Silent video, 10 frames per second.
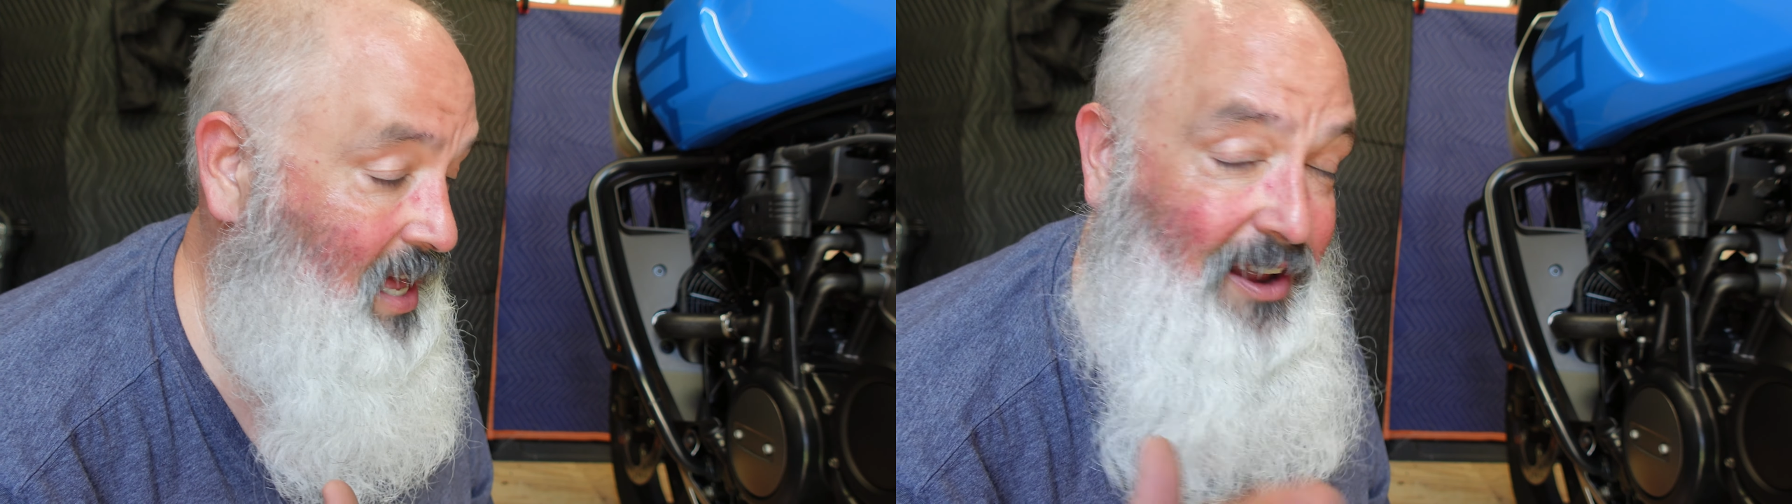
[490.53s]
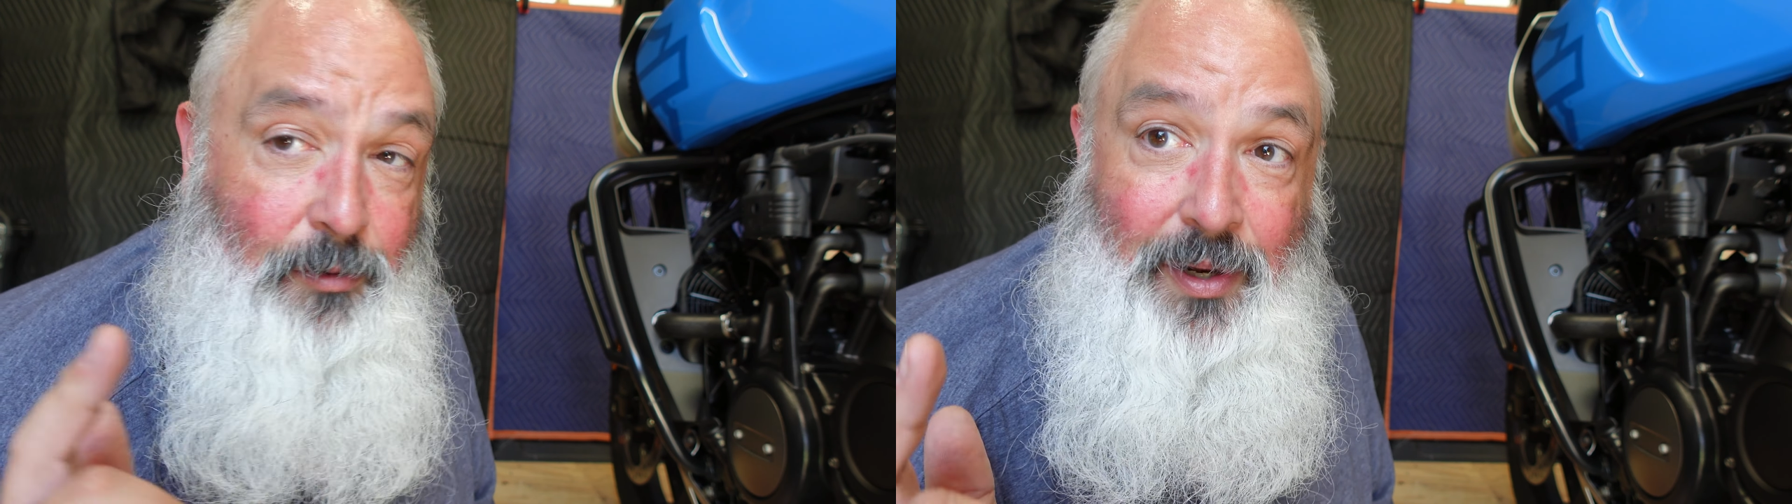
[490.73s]

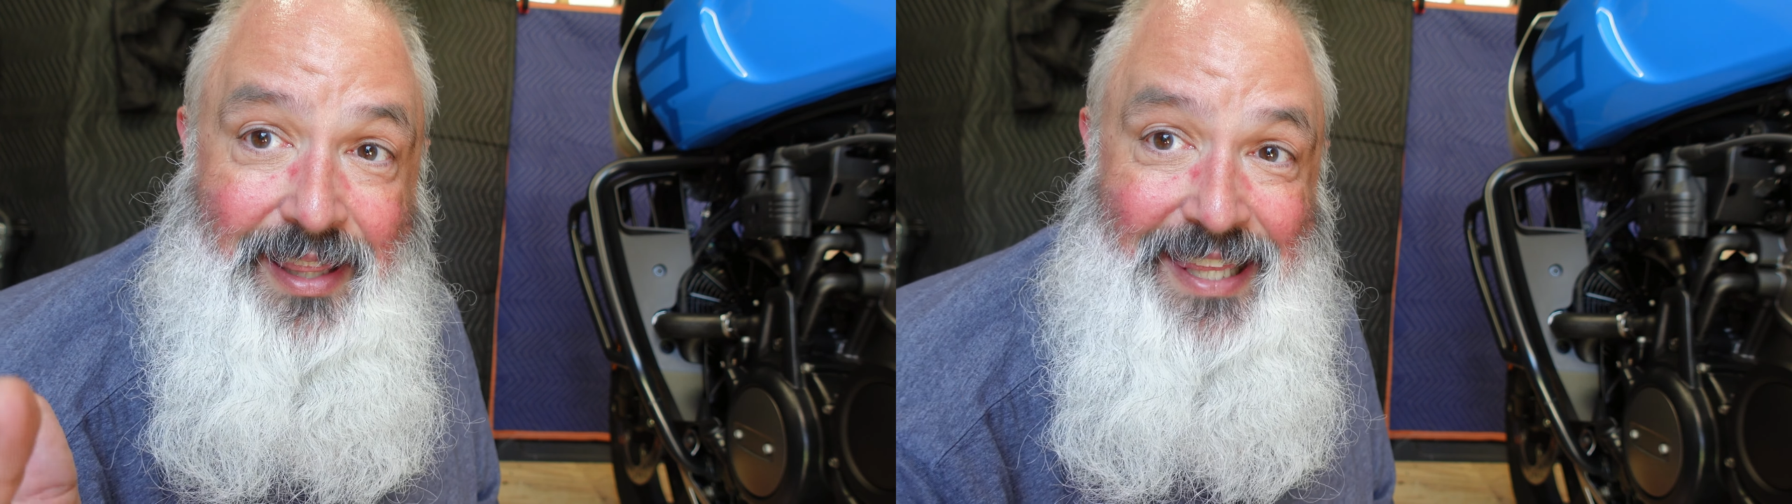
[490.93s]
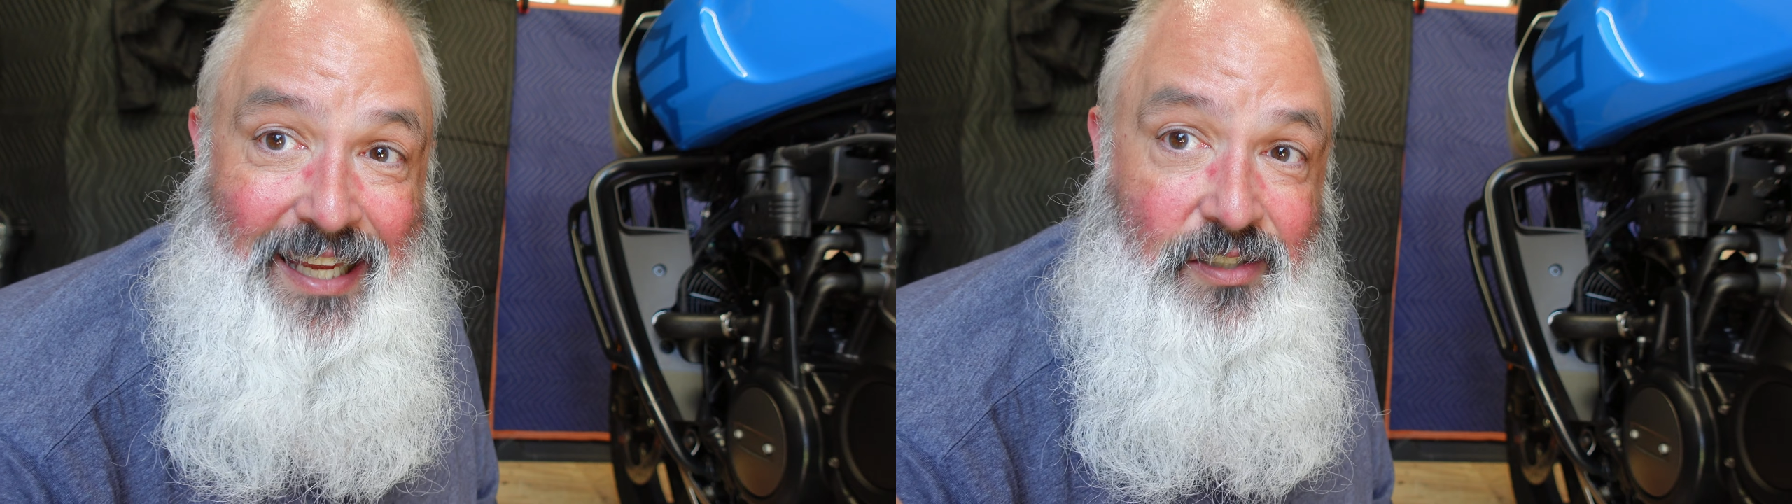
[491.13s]
Everyone,
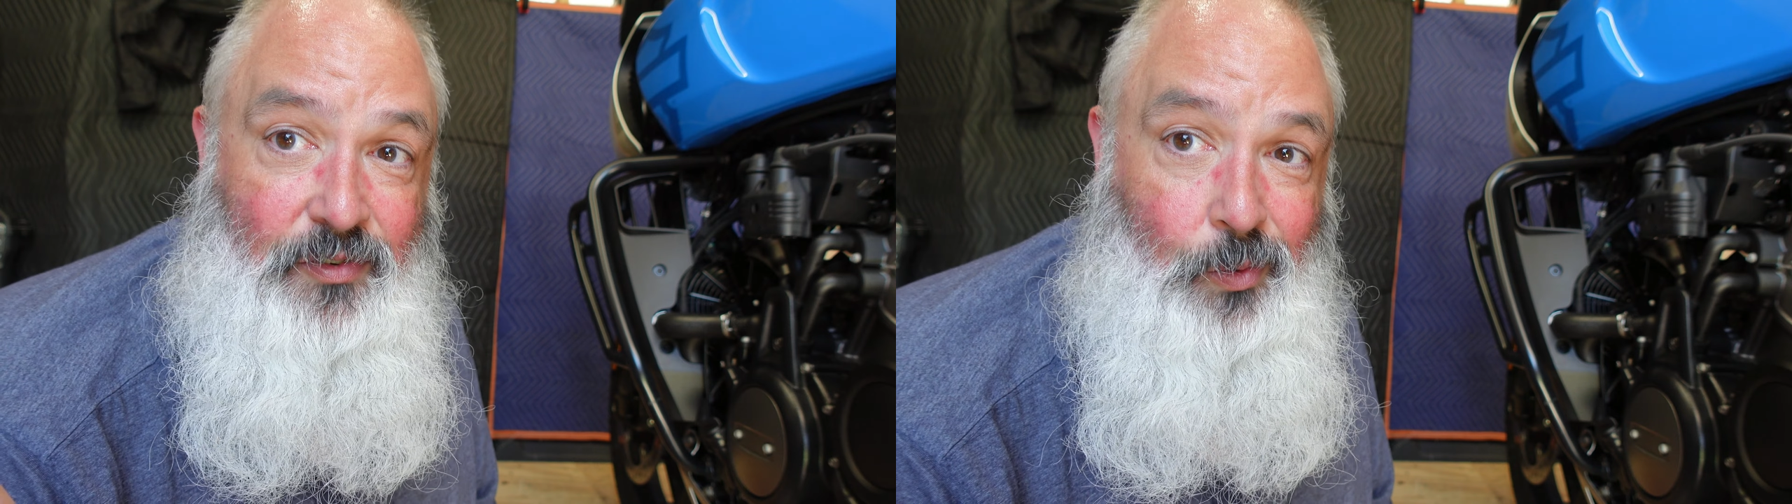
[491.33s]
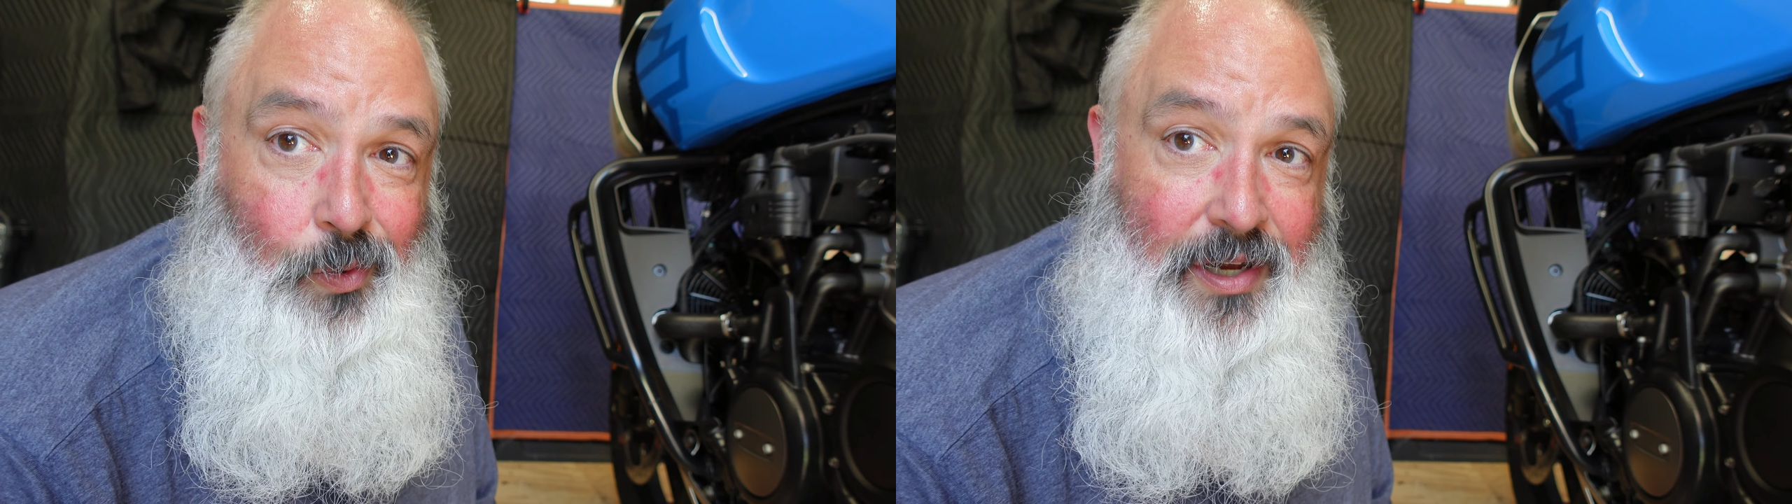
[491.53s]
thanks
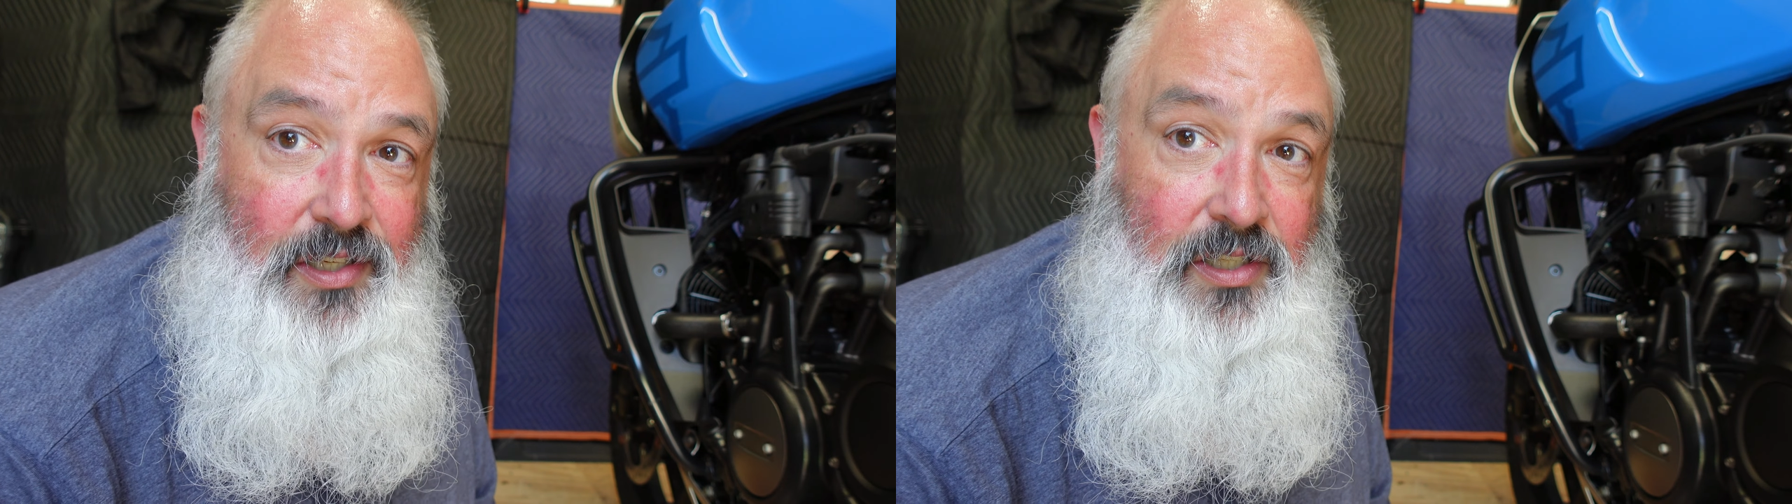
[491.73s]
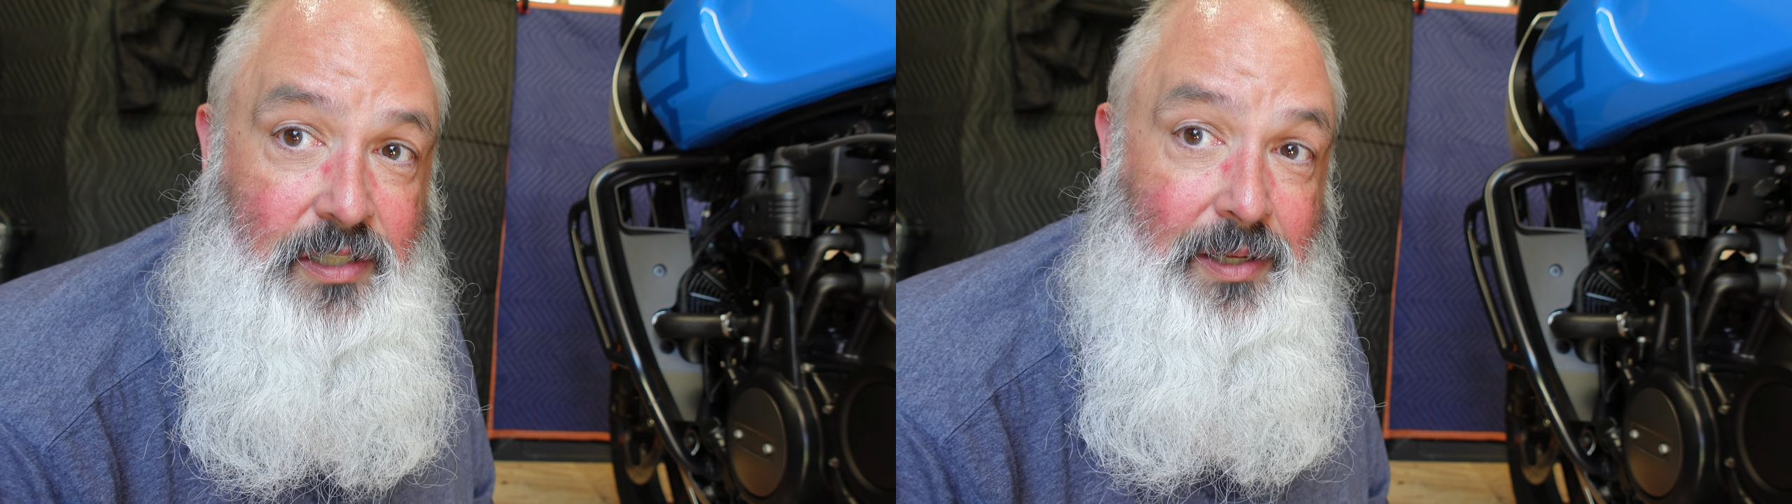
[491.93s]
for
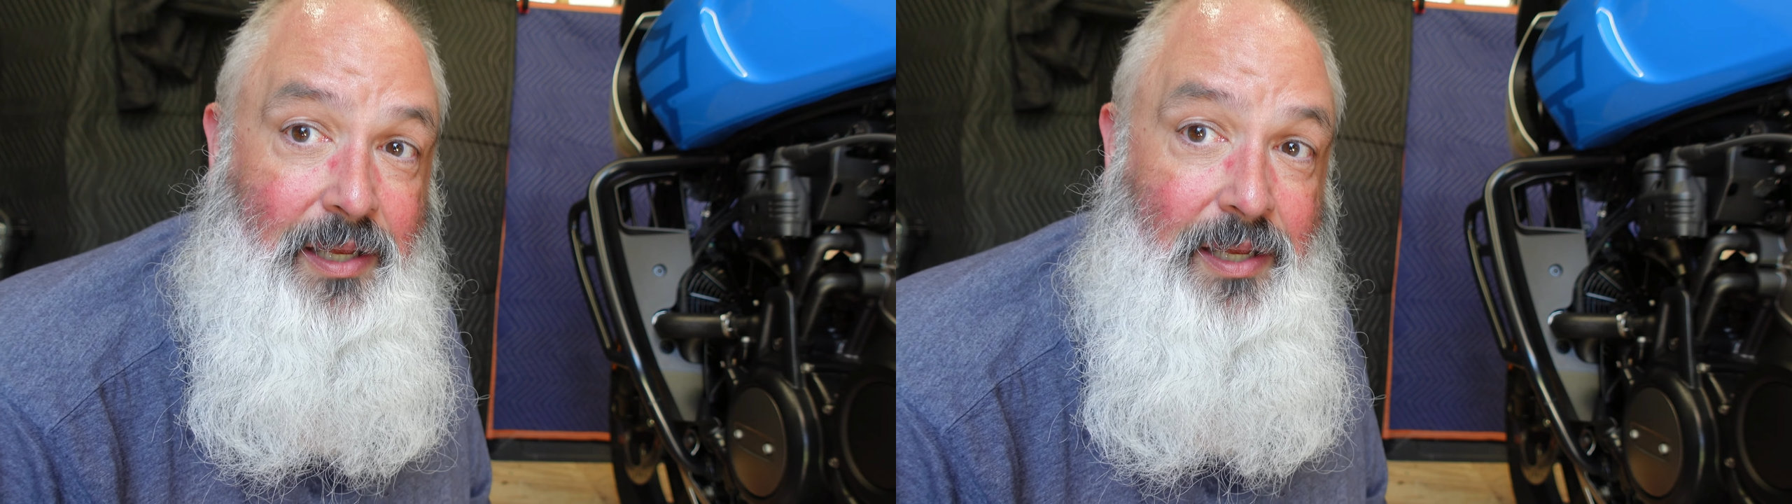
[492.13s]
watching.